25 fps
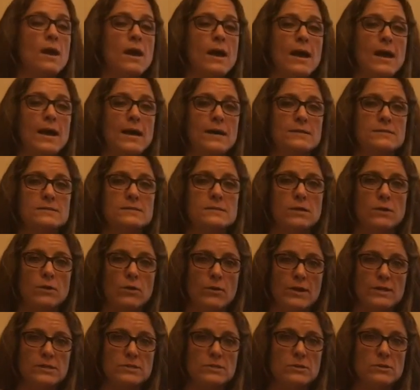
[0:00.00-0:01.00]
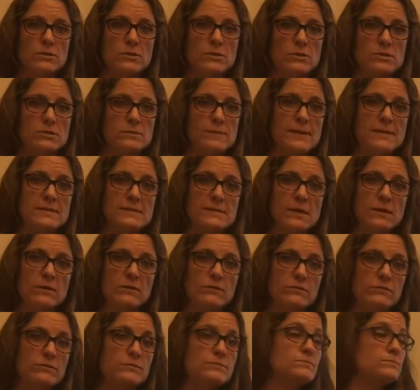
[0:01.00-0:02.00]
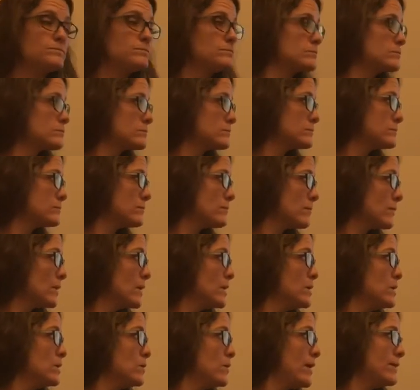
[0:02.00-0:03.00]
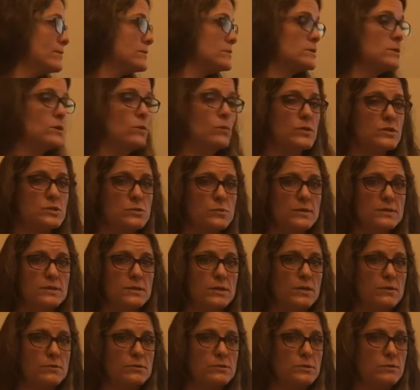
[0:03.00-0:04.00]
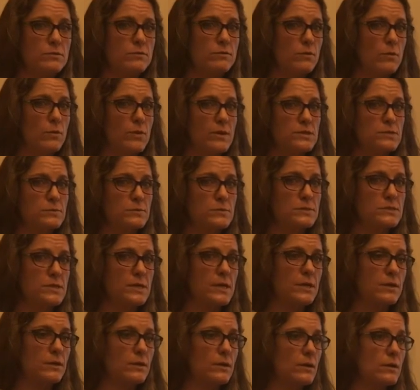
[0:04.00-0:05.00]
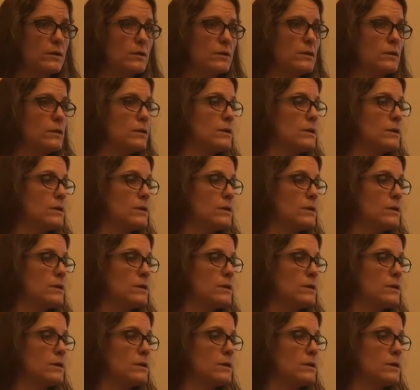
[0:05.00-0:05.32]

As a correctional nurse myself, you have to know which one to go to for which particular